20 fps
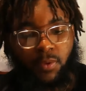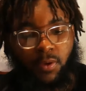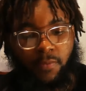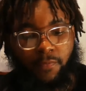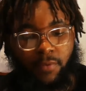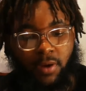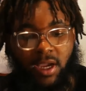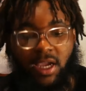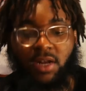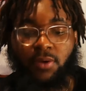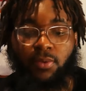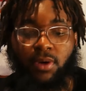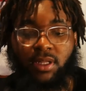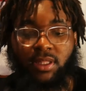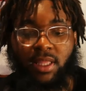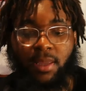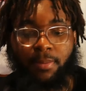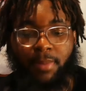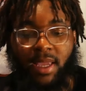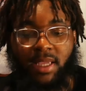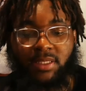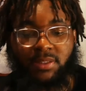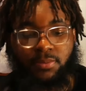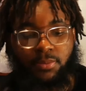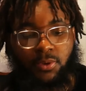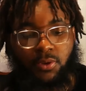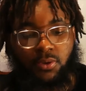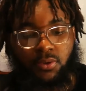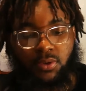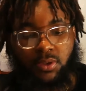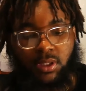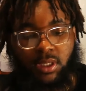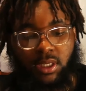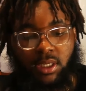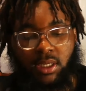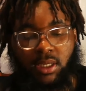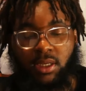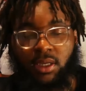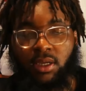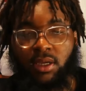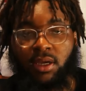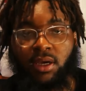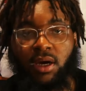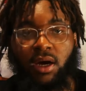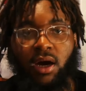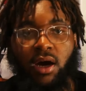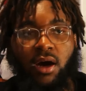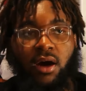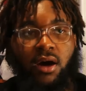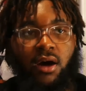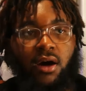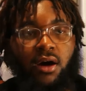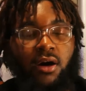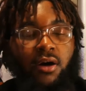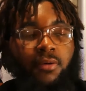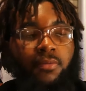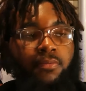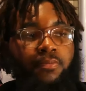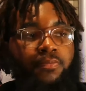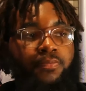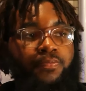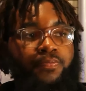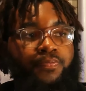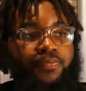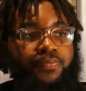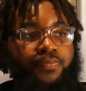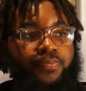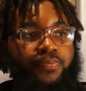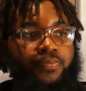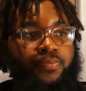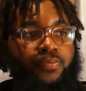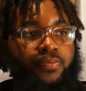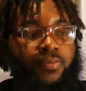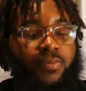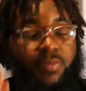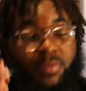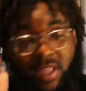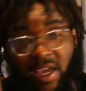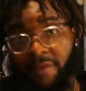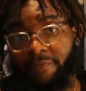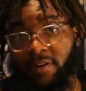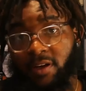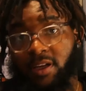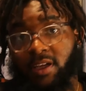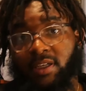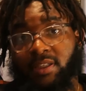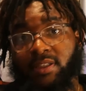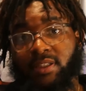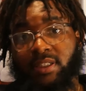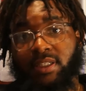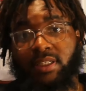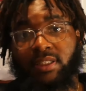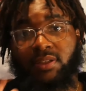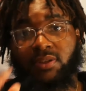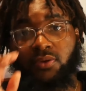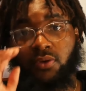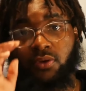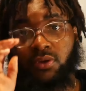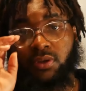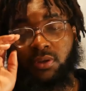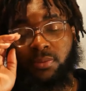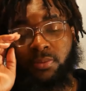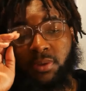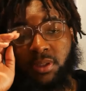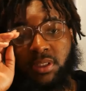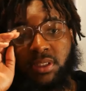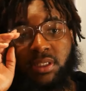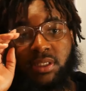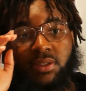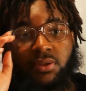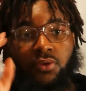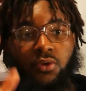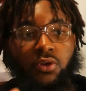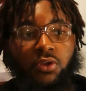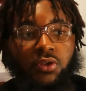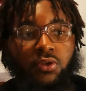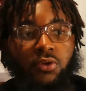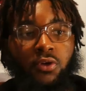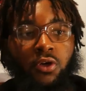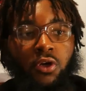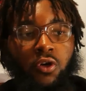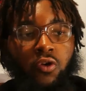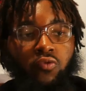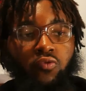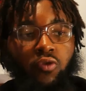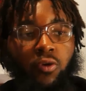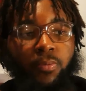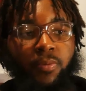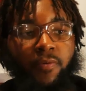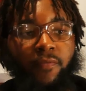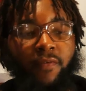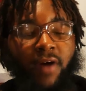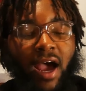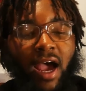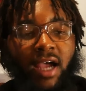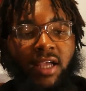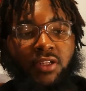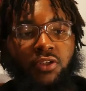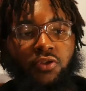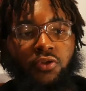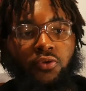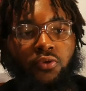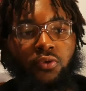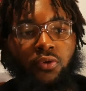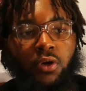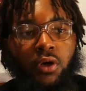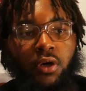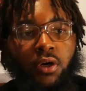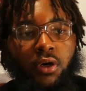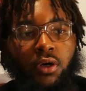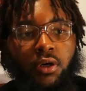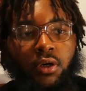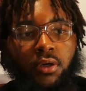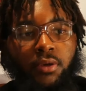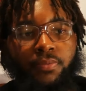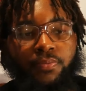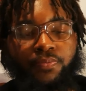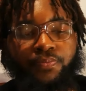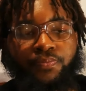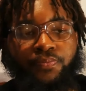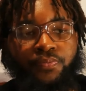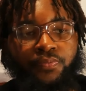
For anyone that makes music, definitely look into this source, because this source will provide you,